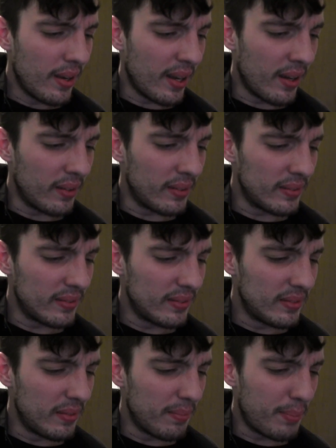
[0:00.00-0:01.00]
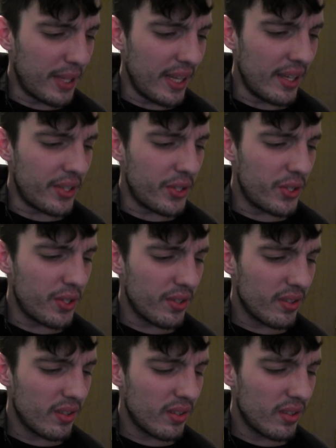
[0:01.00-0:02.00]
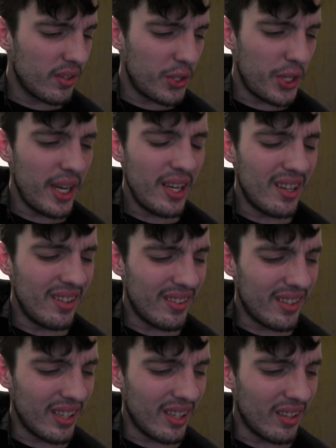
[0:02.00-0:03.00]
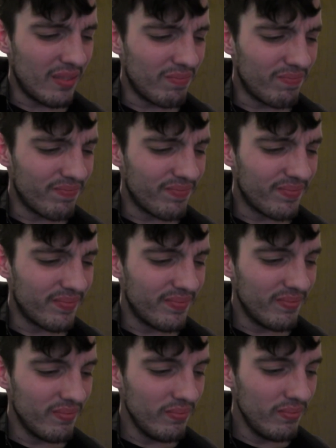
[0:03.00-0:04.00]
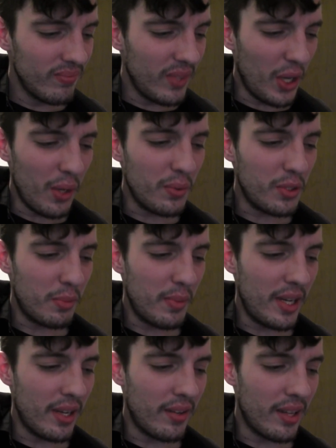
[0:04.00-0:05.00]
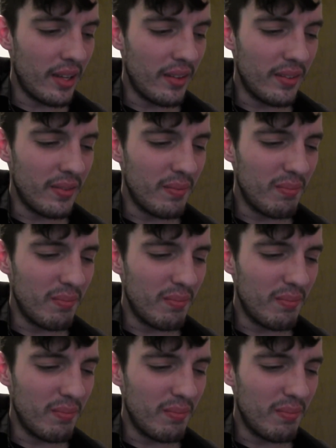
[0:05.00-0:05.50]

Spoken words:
Now, Peach, she didn't use me and then